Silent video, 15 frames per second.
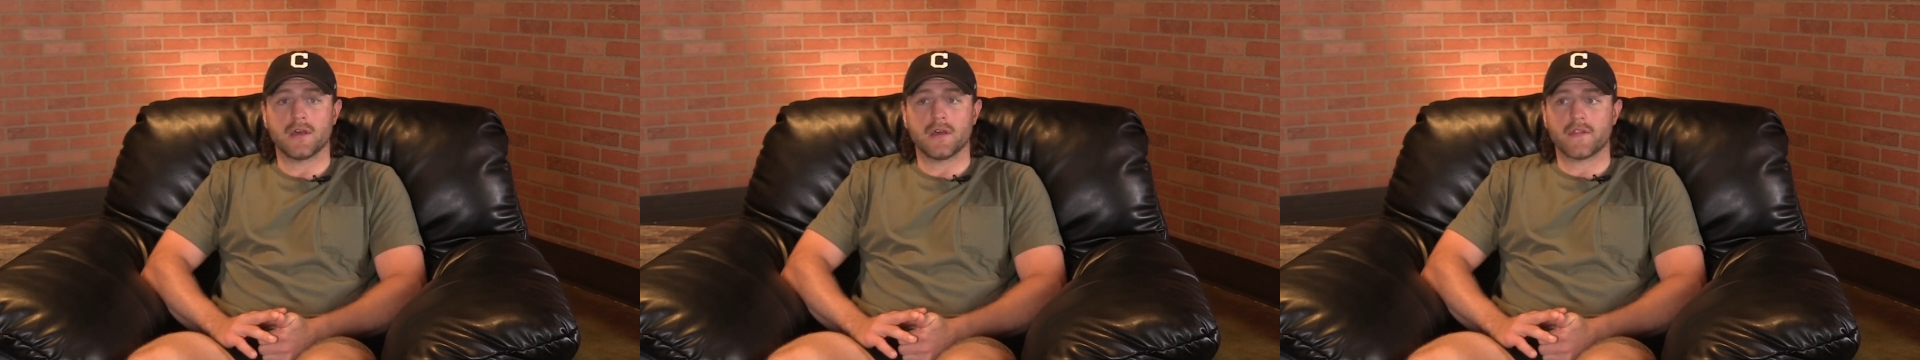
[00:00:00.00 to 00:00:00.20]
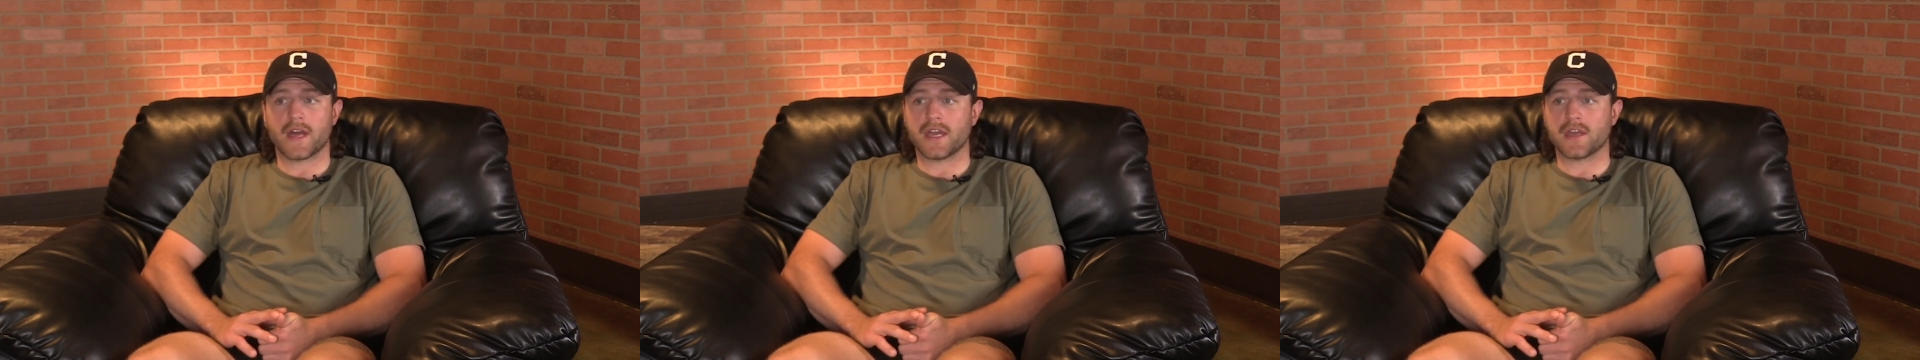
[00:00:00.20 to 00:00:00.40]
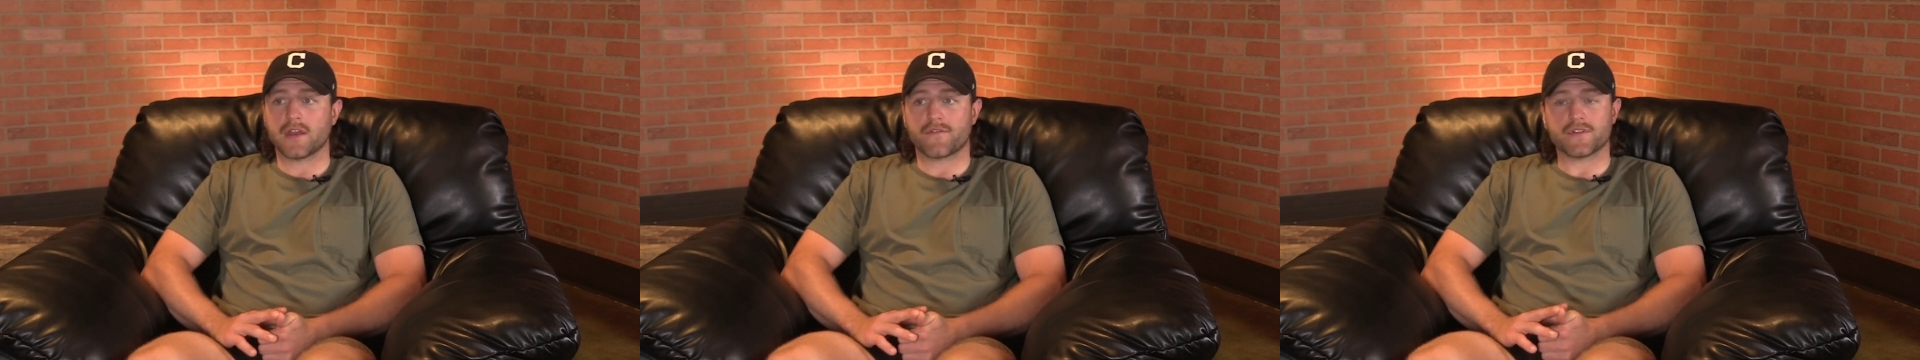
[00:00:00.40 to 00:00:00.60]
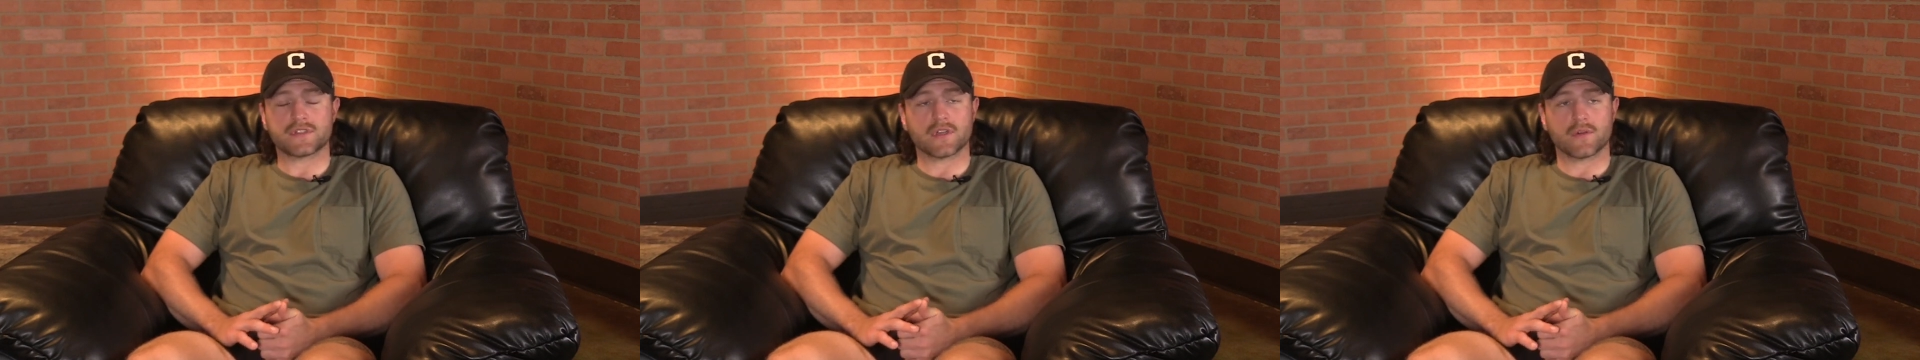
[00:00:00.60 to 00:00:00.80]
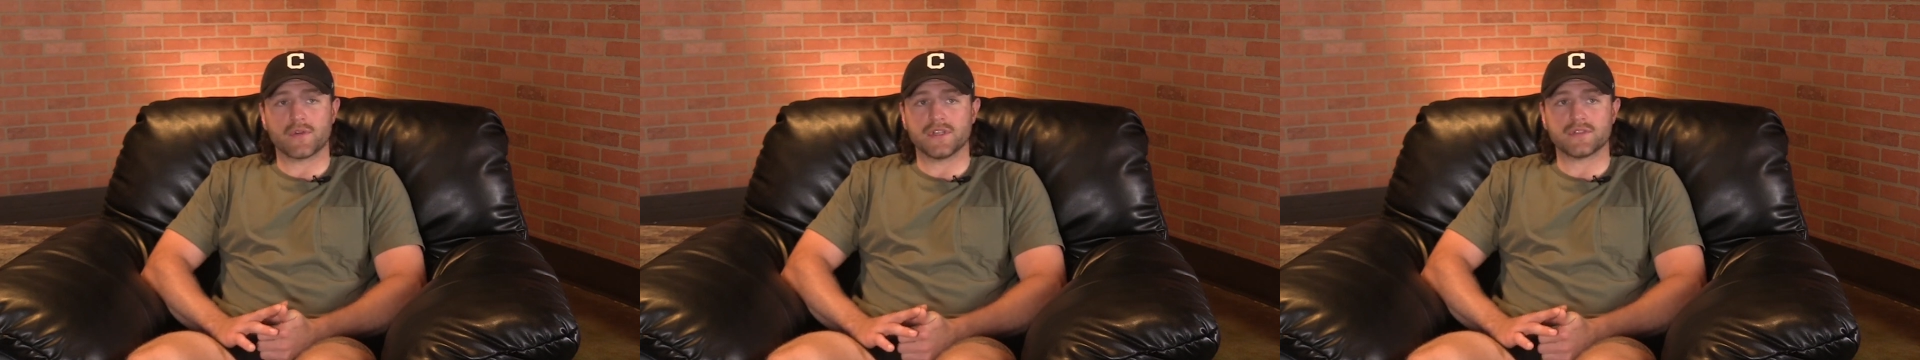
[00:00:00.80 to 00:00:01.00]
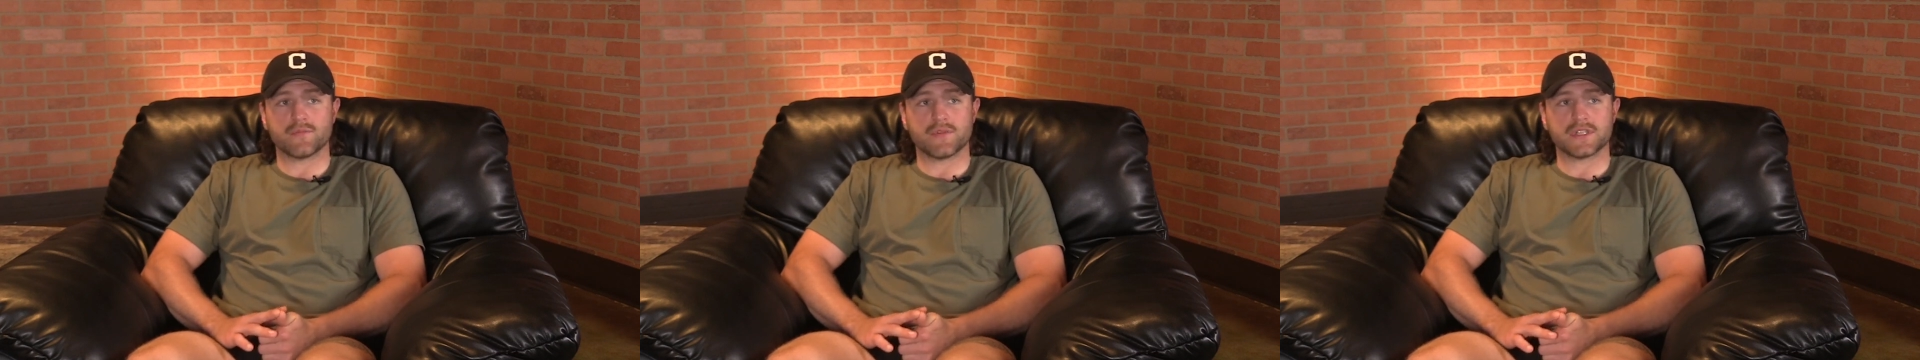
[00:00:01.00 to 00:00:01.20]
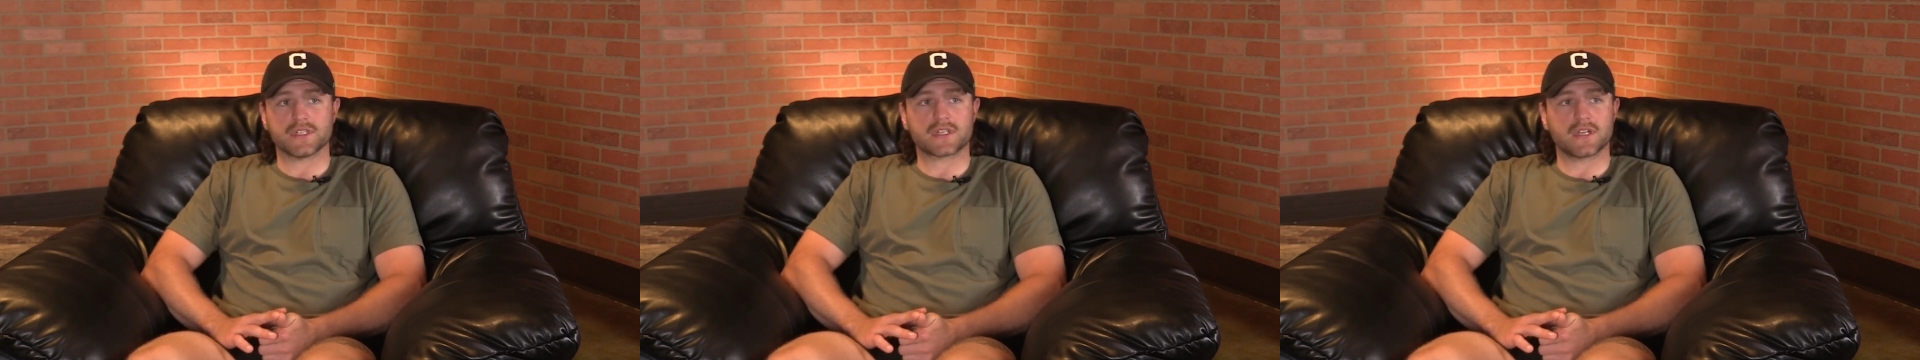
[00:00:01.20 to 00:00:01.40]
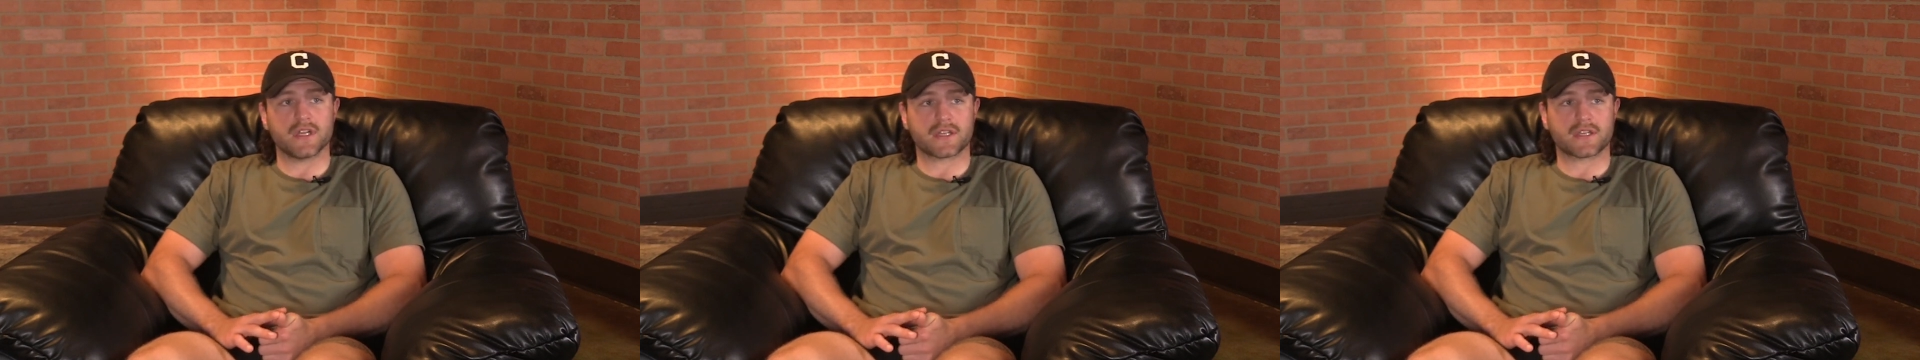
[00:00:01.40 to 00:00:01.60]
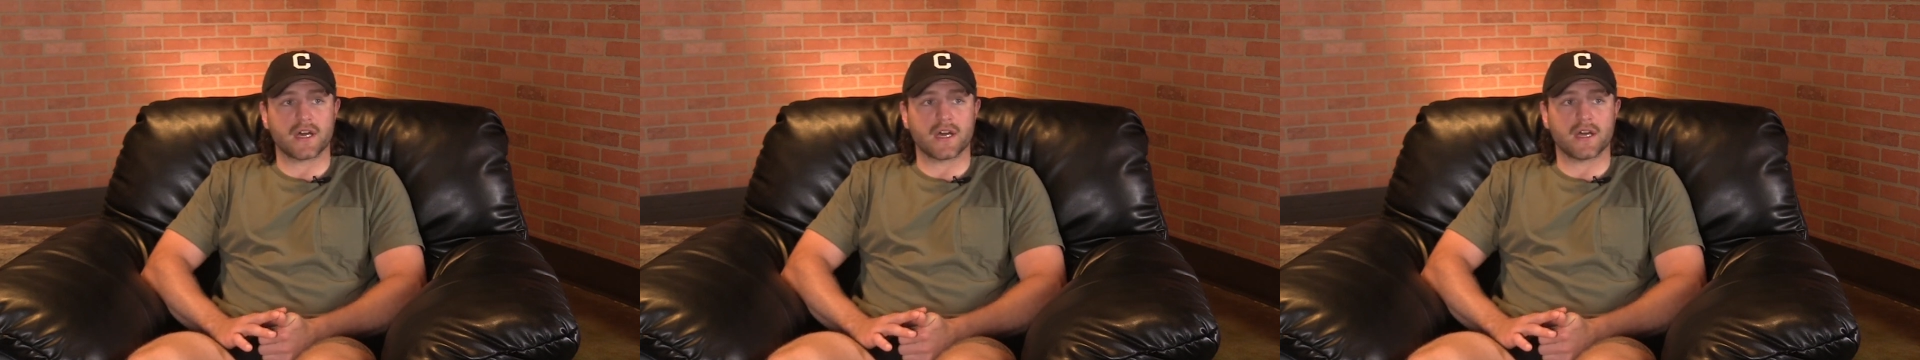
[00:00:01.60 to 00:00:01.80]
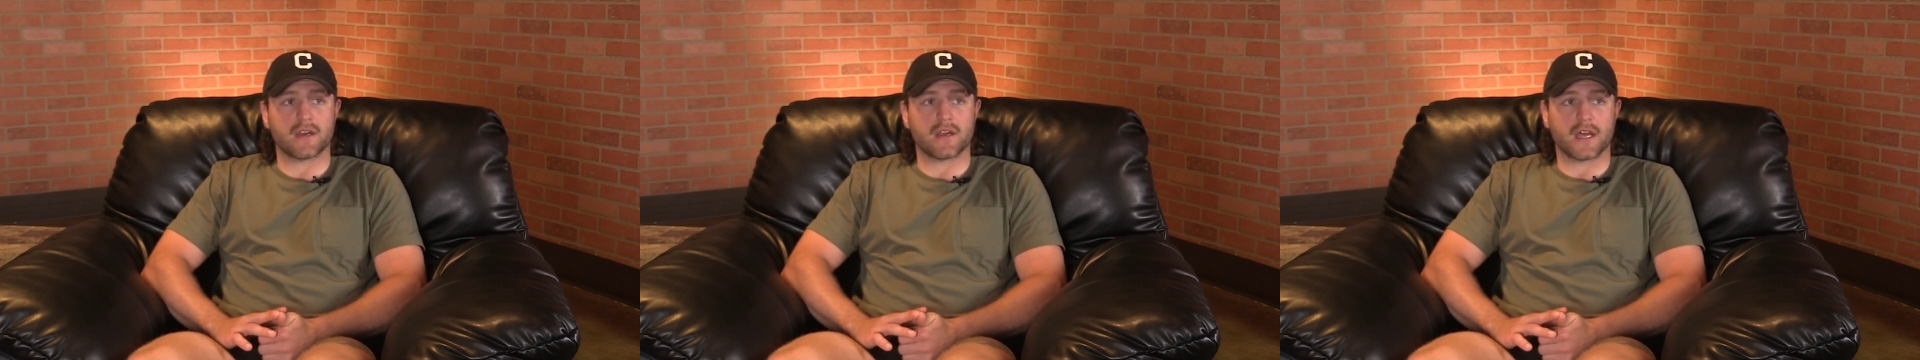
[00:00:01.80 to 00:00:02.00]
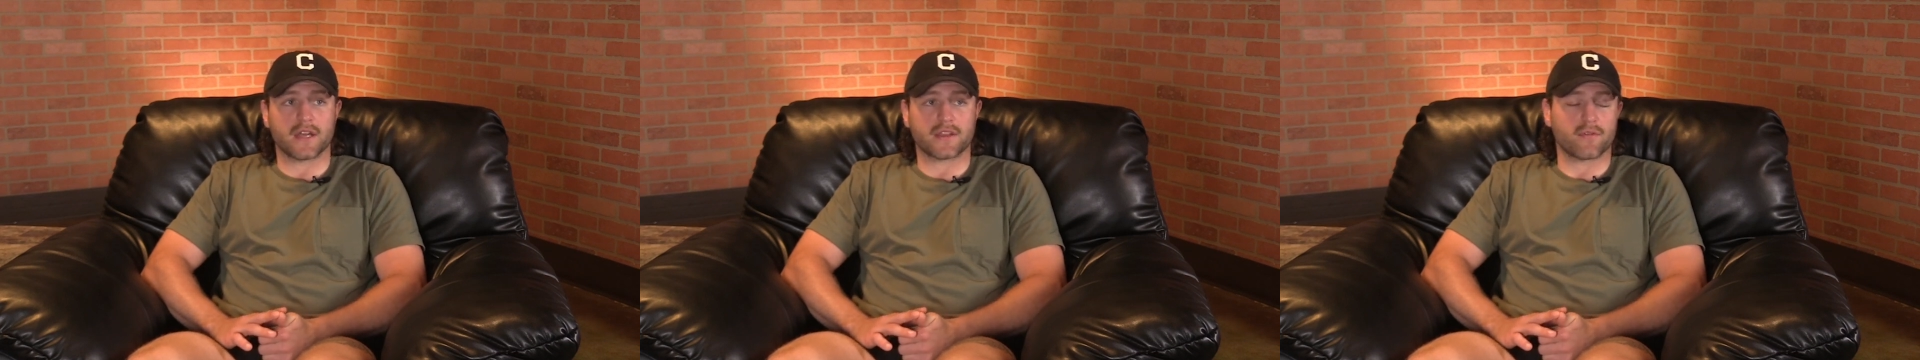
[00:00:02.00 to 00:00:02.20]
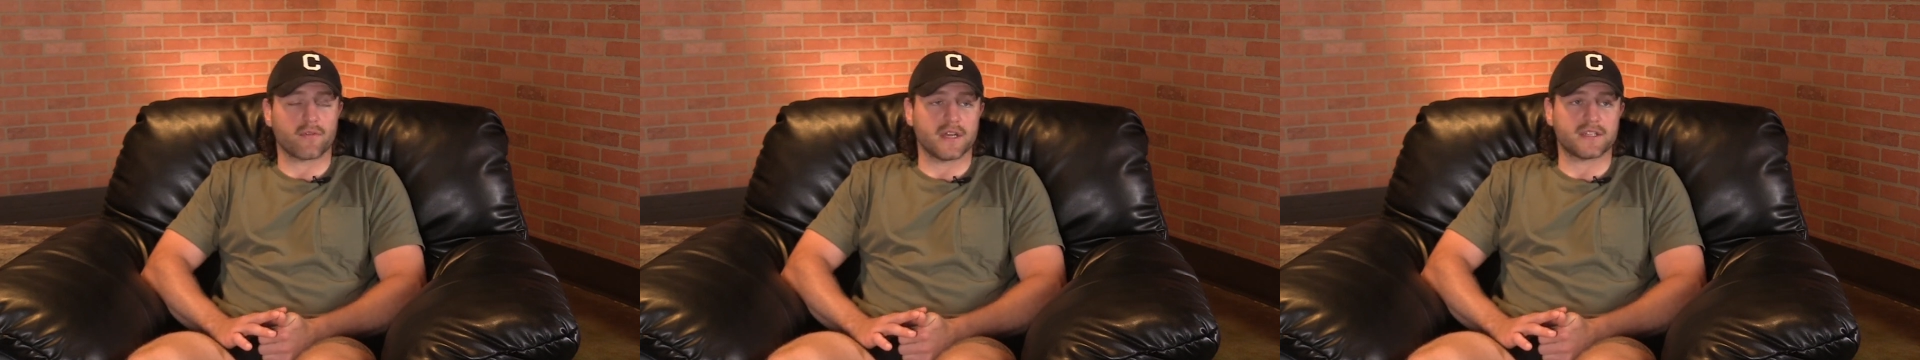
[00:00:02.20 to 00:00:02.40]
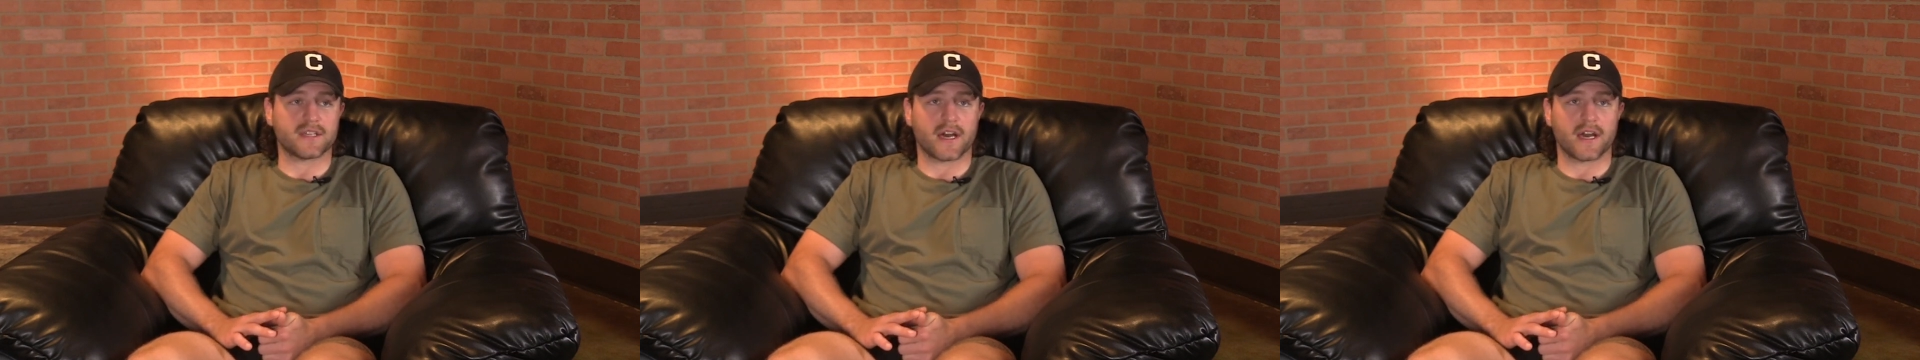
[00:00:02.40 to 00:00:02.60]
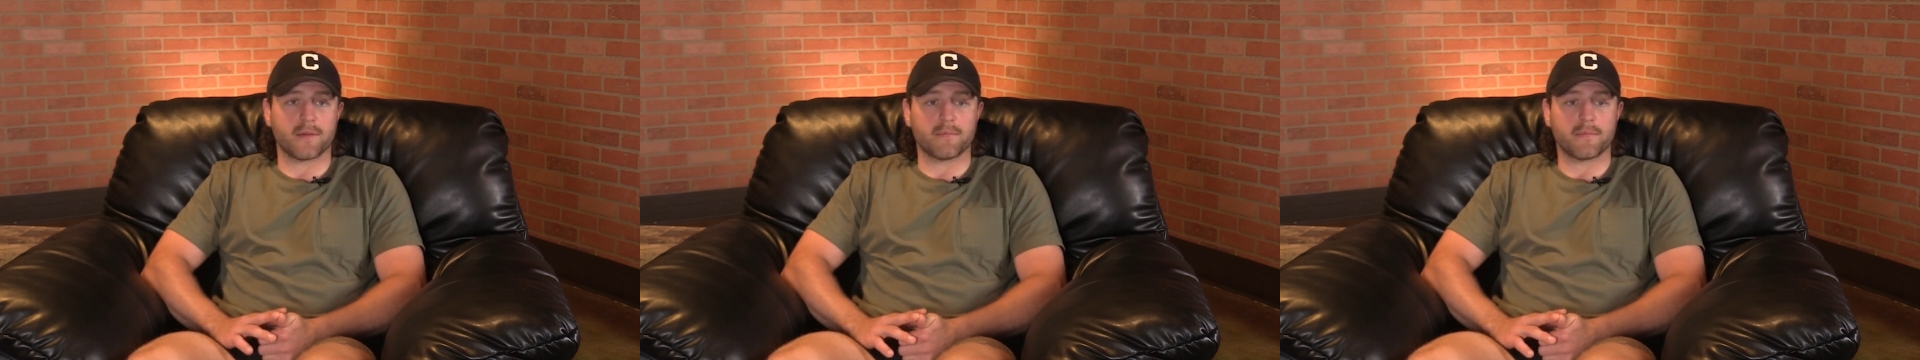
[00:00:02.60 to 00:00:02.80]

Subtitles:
that year, for some reason, we just clicked on at the right time.